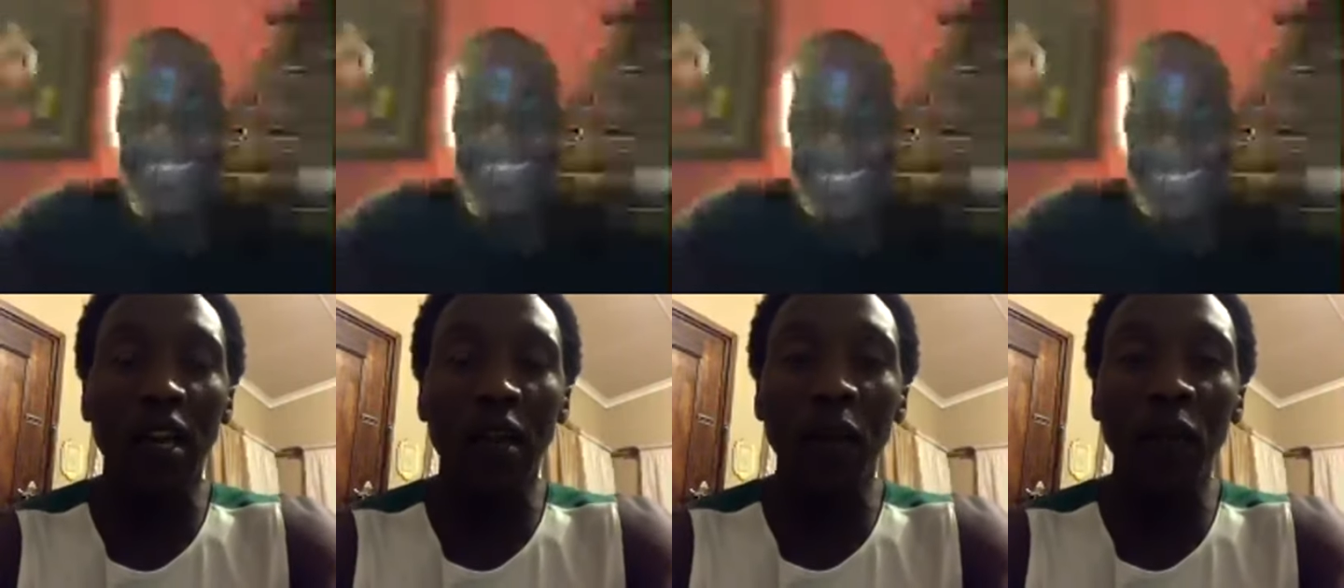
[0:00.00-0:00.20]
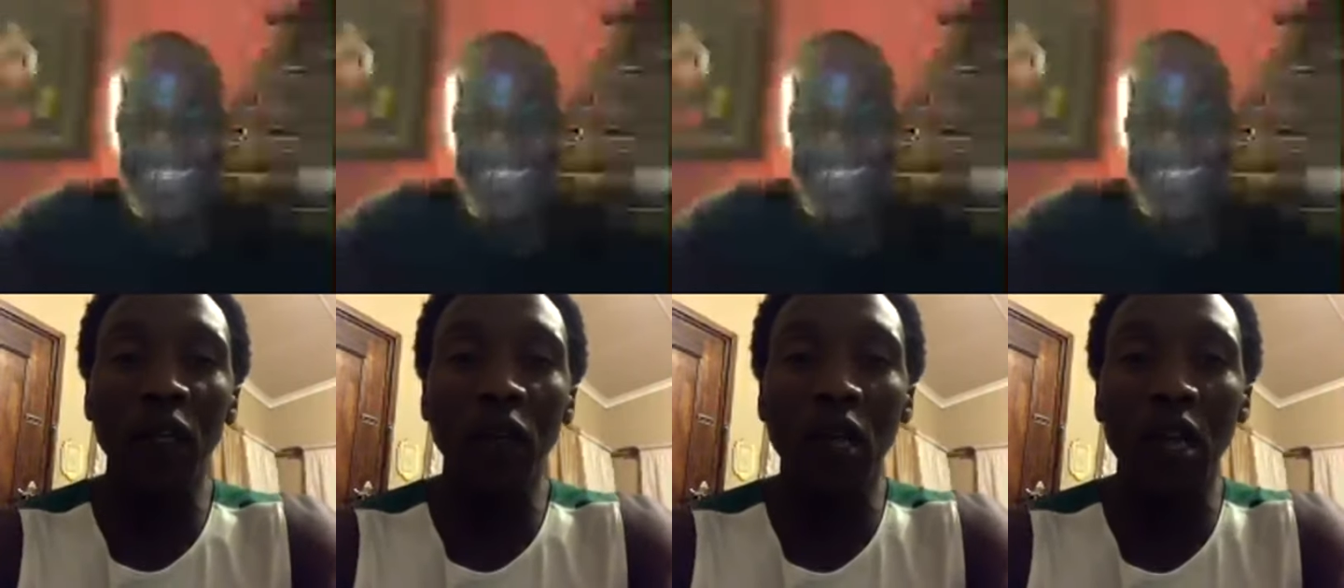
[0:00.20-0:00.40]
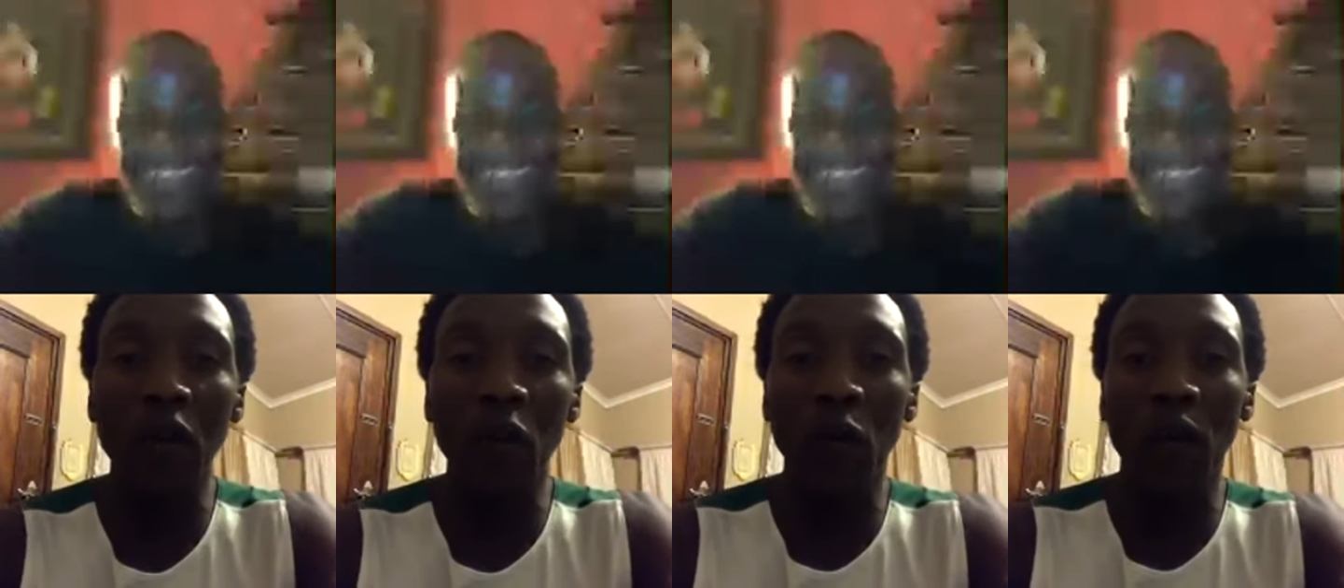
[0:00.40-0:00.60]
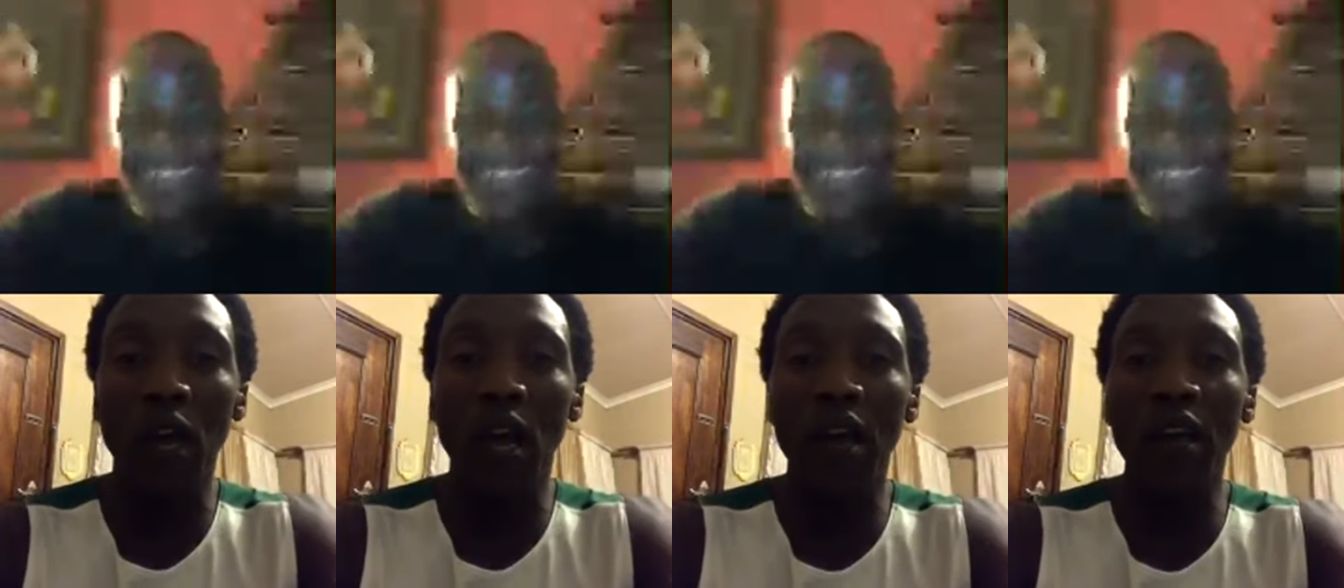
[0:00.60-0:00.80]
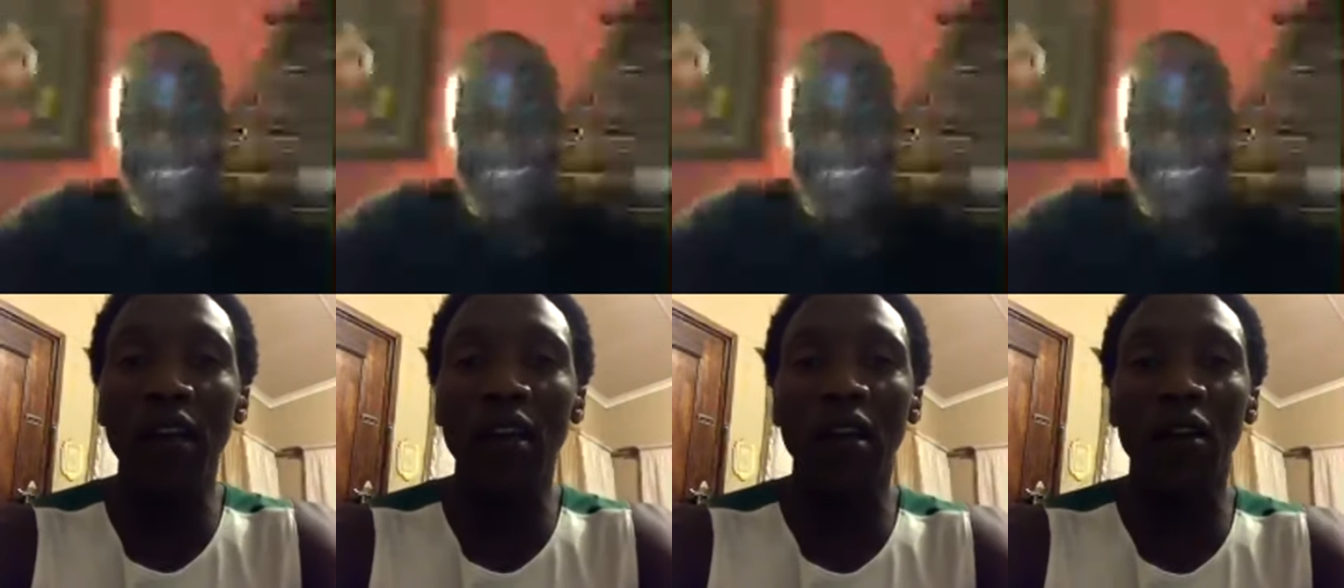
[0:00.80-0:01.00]
I mean, like, where
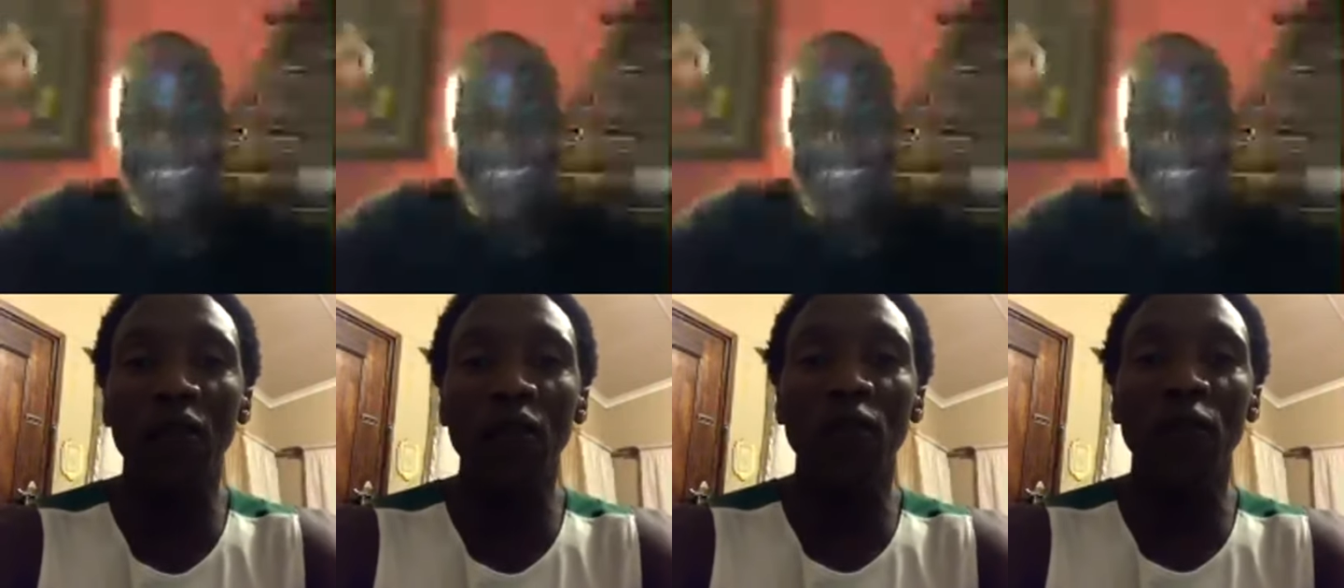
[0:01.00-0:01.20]
I come